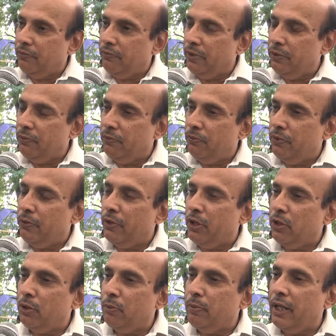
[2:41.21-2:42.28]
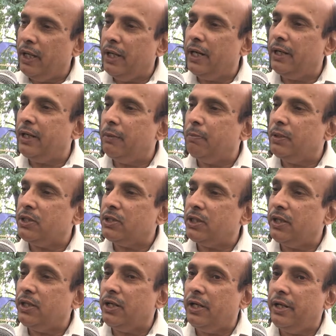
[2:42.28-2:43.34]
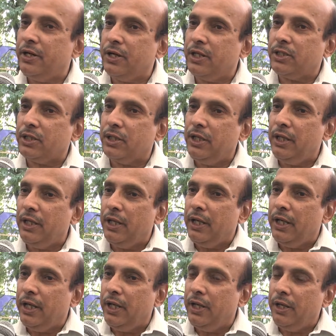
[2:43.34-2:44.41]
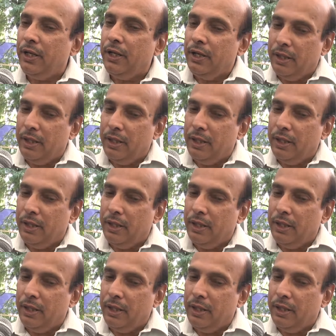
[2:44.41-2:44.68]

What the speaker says: We want to bring 100% literacy in